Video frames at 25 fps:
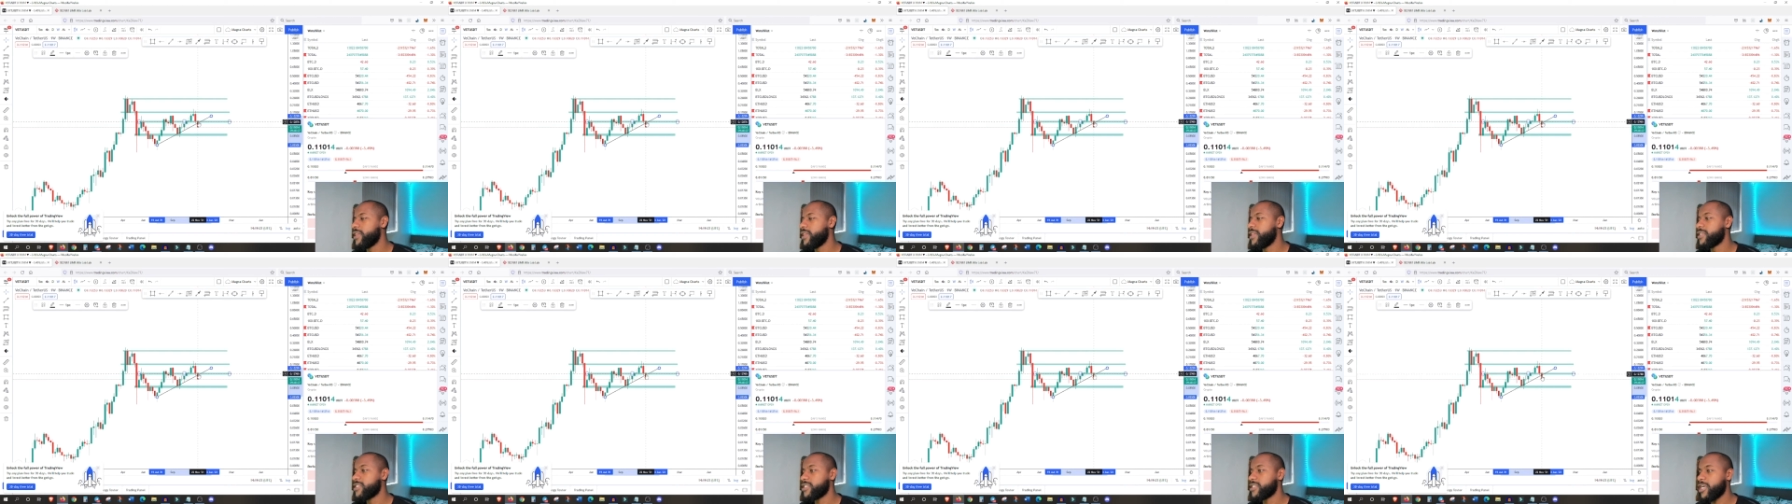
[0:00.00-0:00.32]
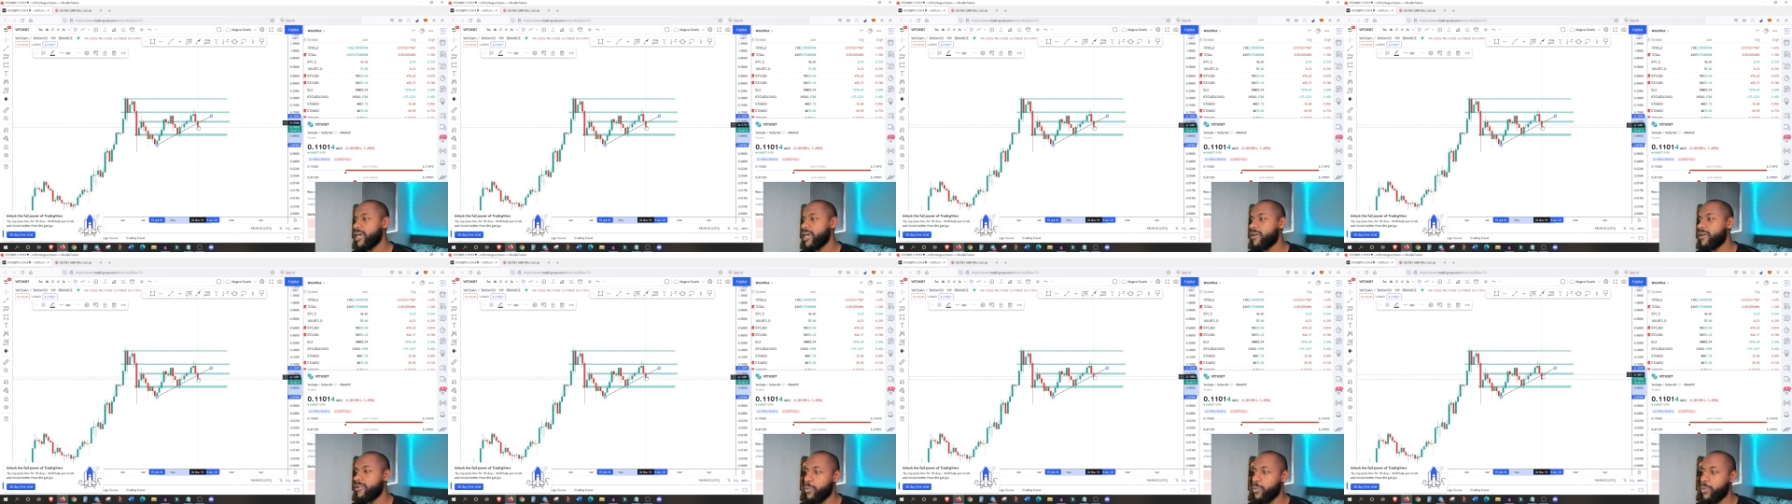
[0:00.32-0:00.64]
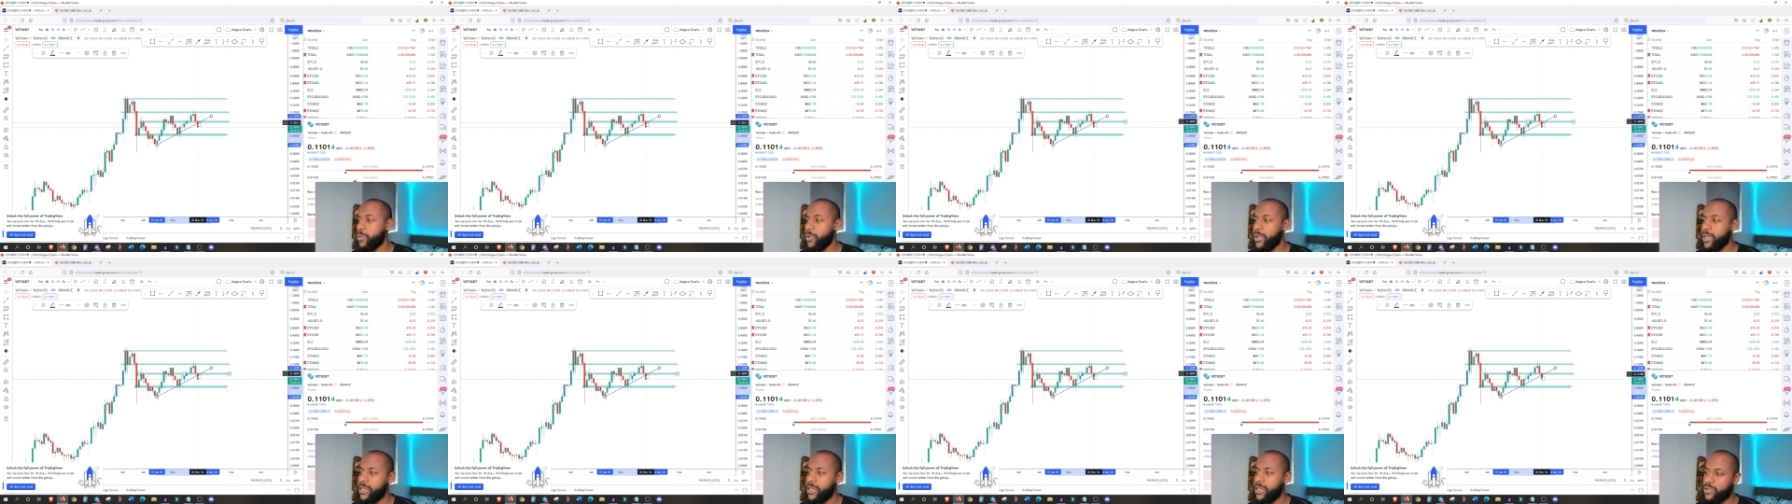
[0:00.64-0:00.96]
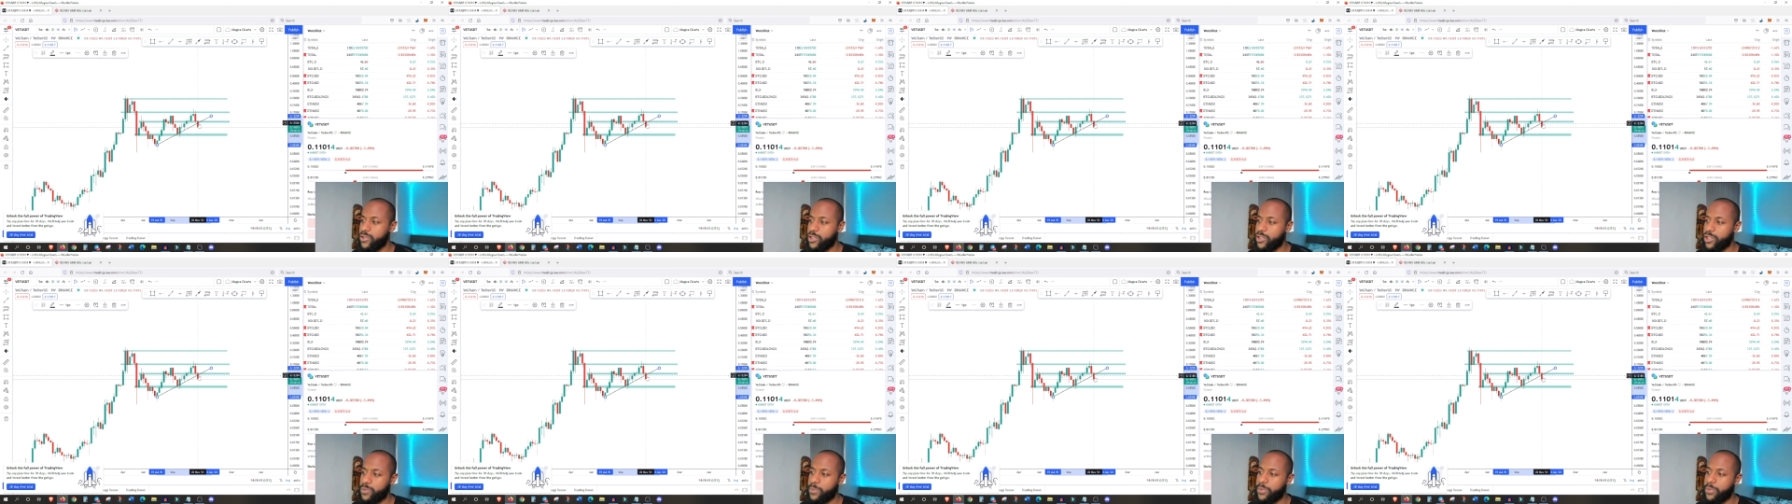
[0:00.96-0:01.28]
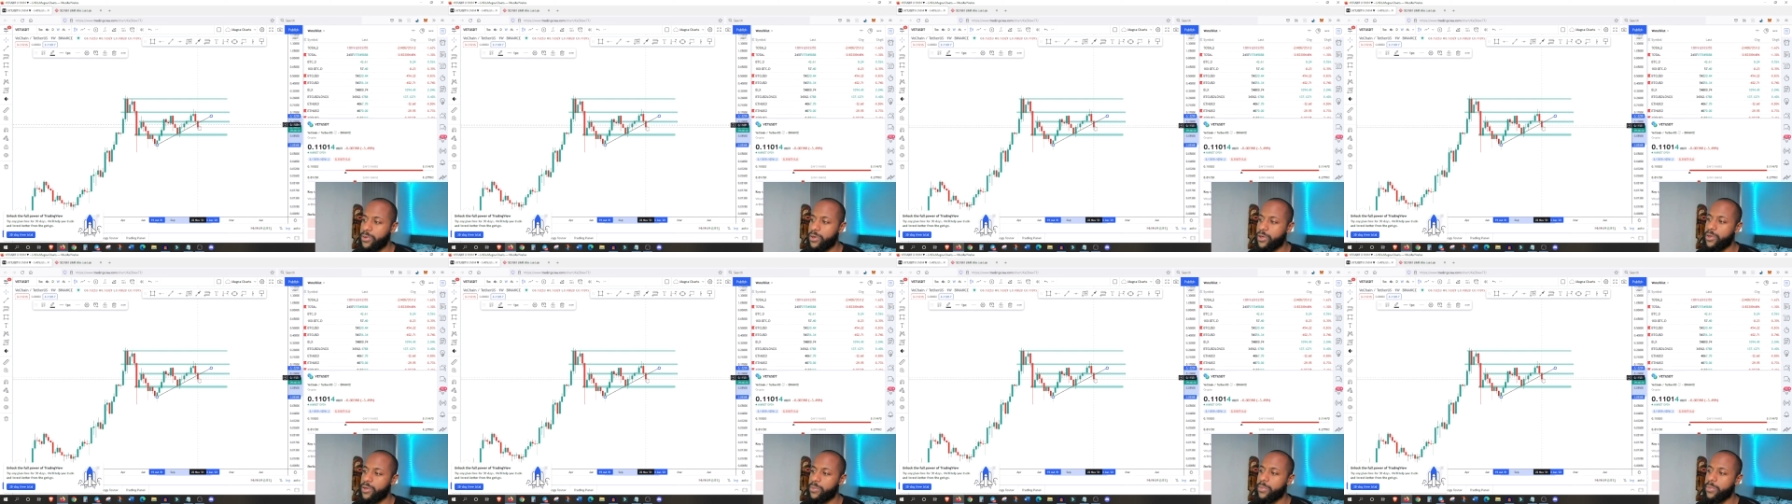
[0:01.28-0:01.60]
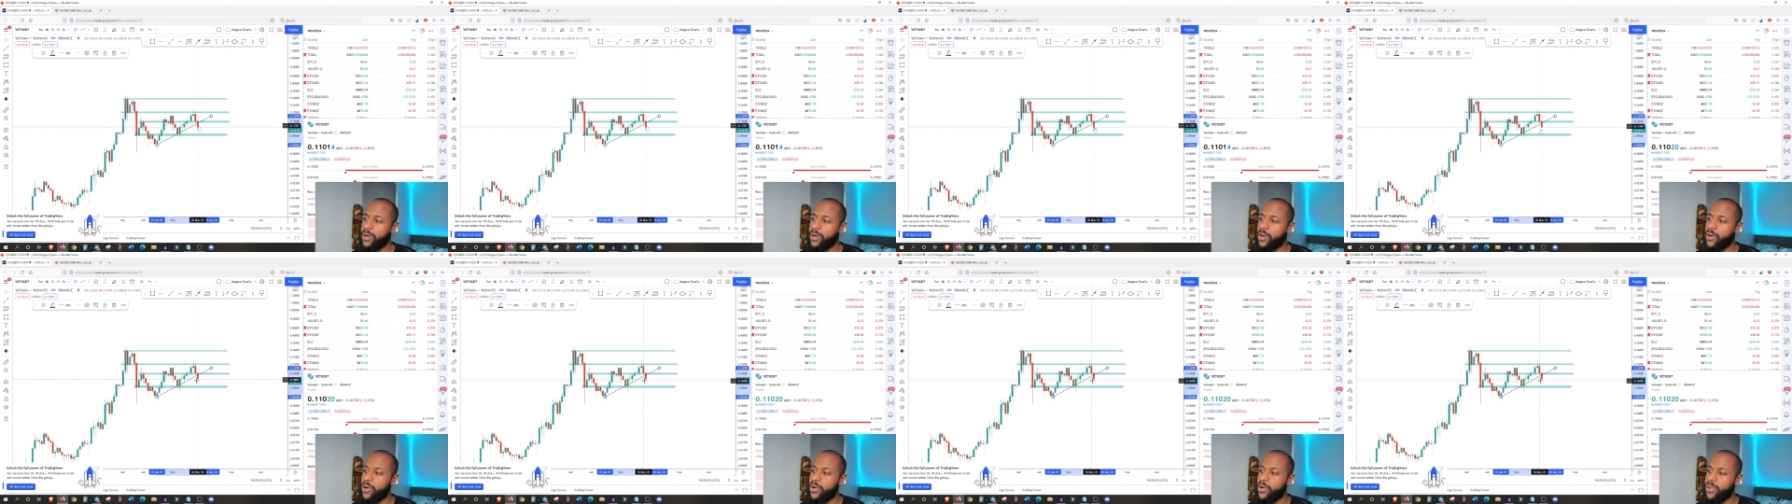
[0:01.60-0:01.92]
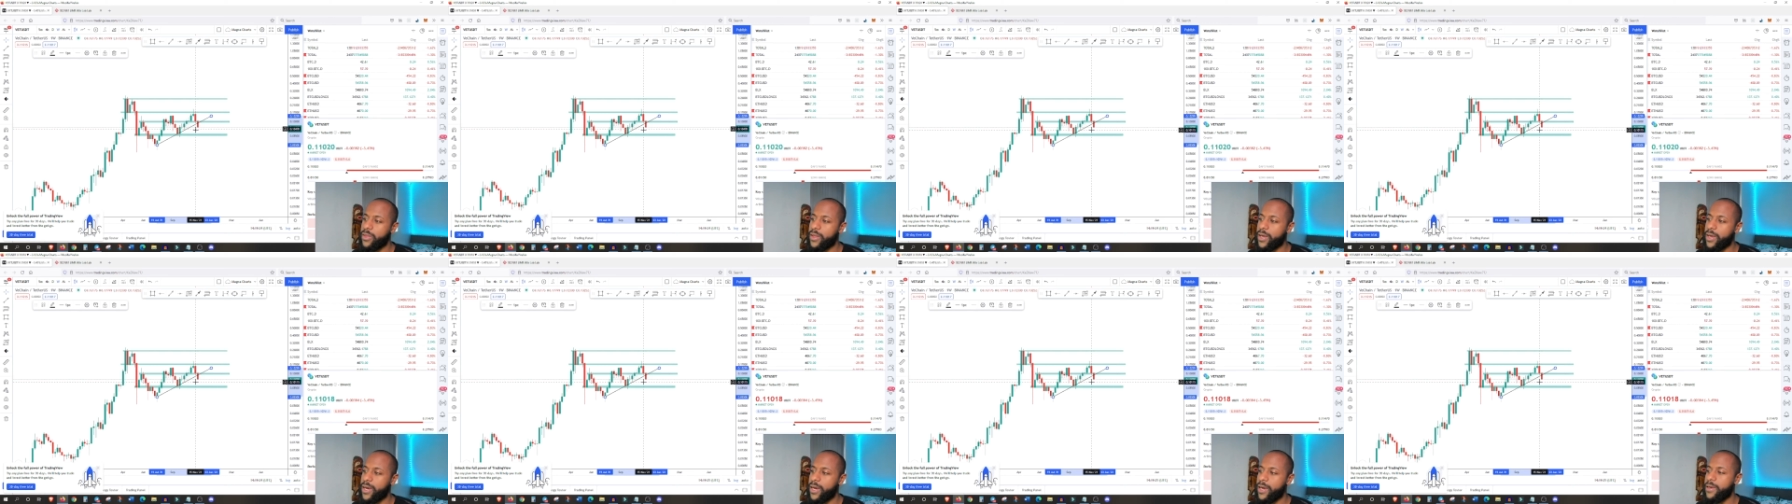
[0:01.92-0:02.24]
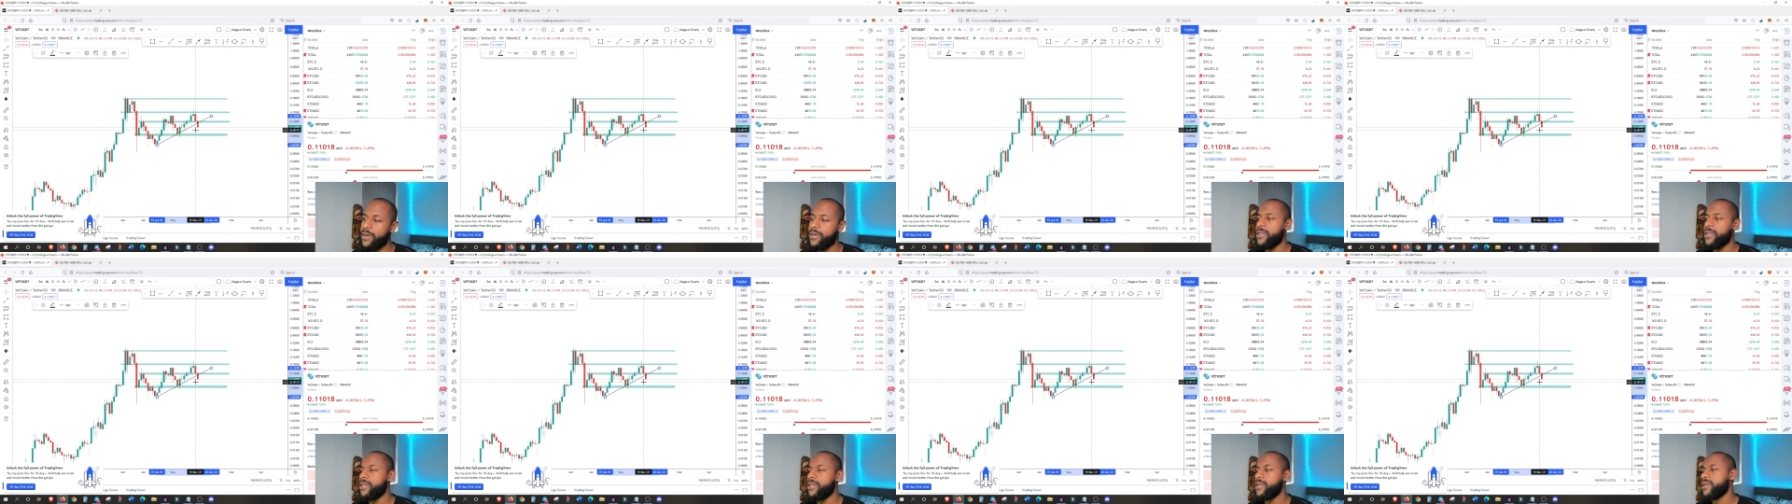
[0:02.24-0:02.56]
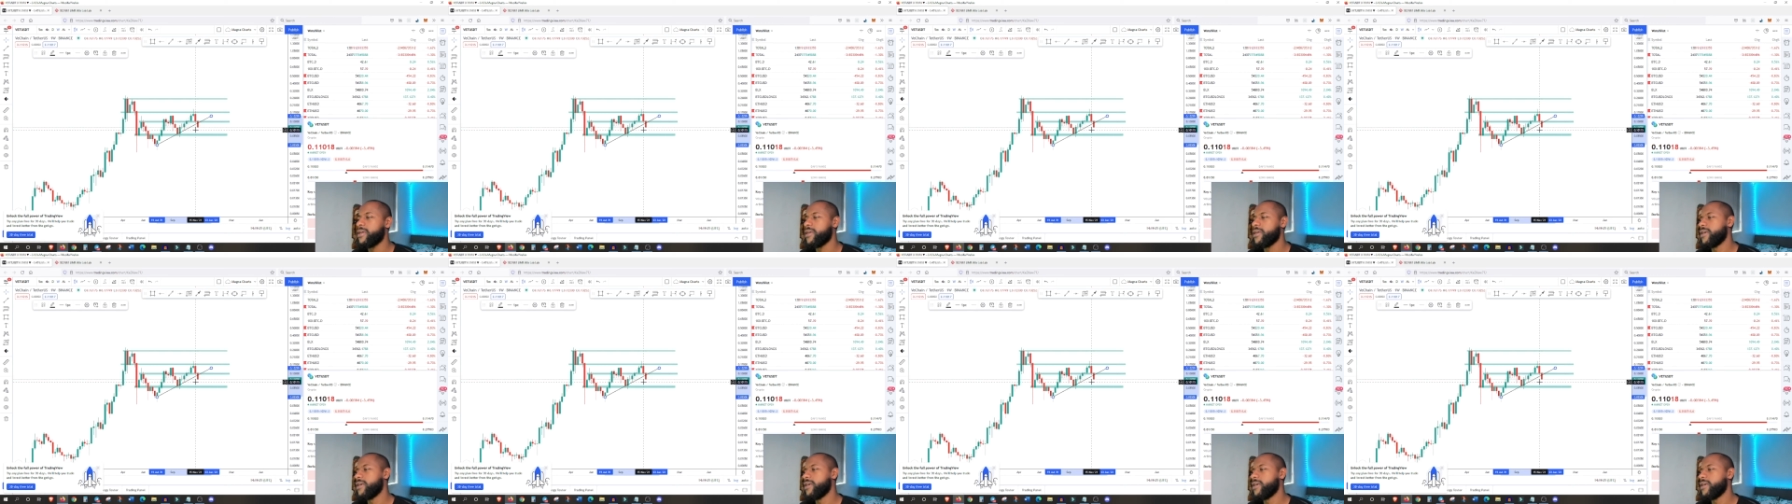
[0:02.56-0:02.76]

in this current week, so it's just broken below that.